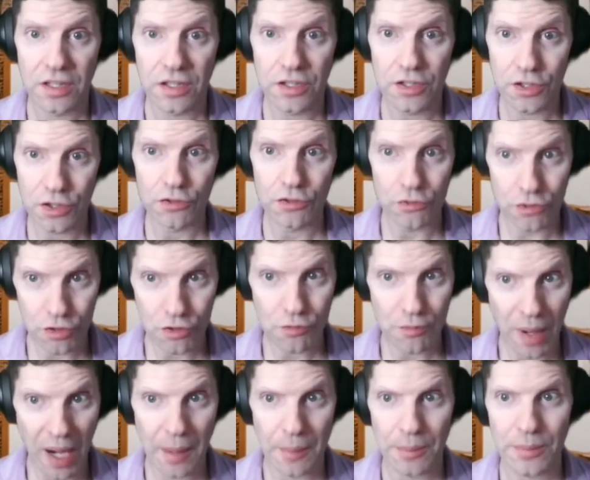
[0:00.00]
you
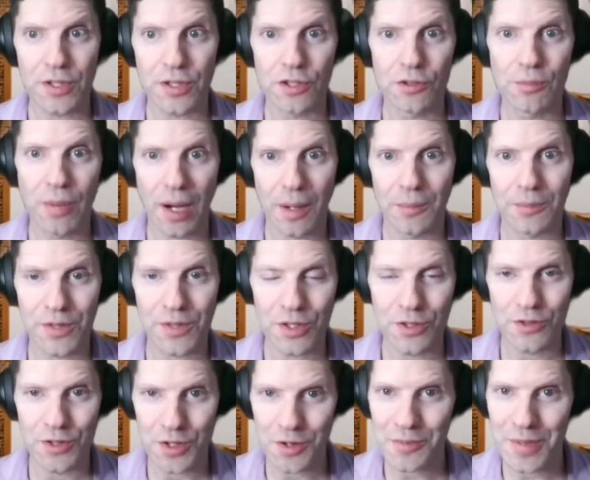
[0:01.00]

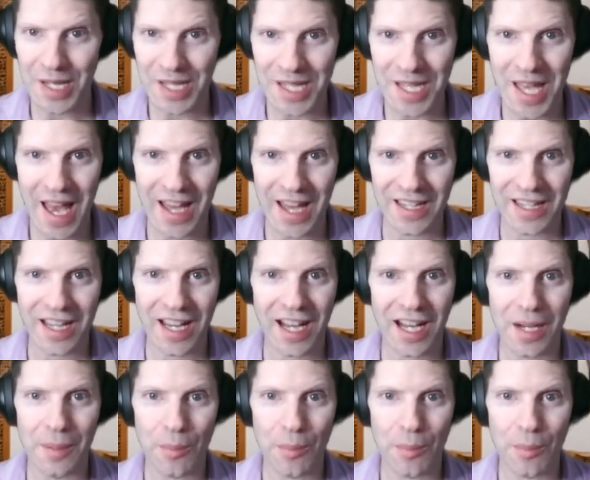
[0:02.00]
bid again.